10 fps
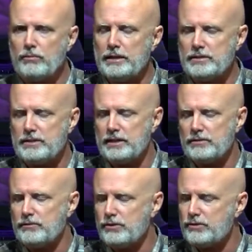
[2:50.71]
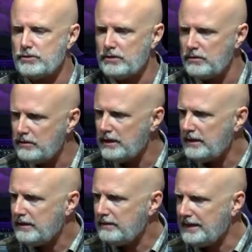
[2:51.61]
But it says in verse 2
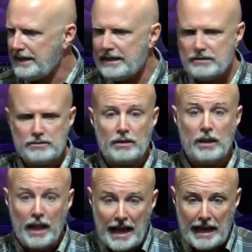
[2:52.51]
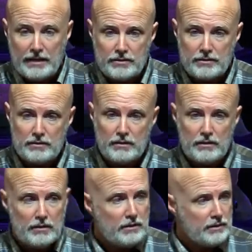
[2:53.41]
that his delight
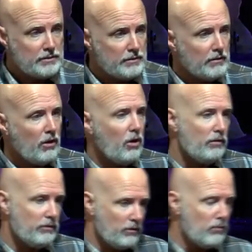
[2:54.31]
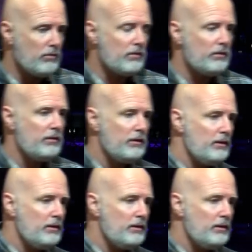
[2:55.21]
is in the law of the Lord,